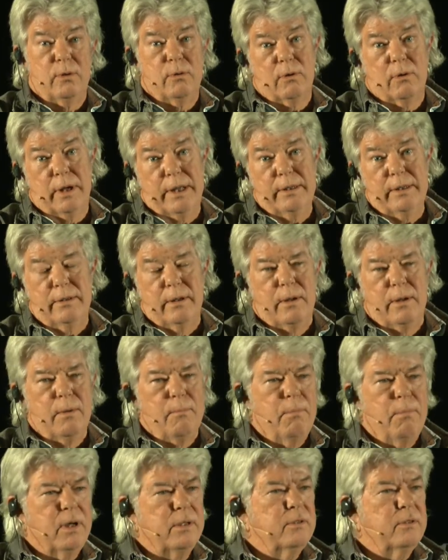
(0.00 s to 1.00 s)
right?
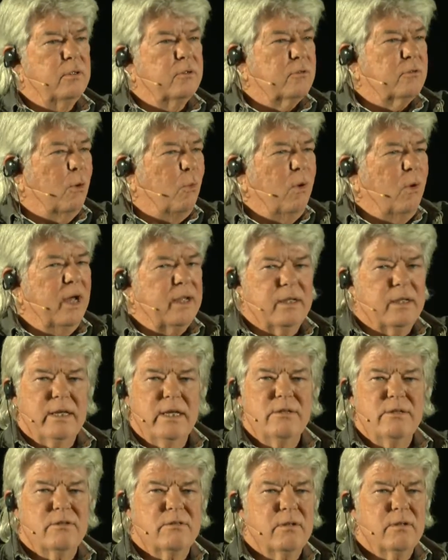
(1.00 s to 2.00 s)
But so what?
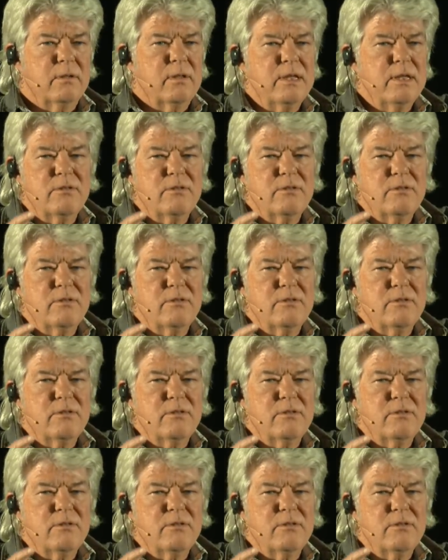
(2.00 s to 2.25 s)
He's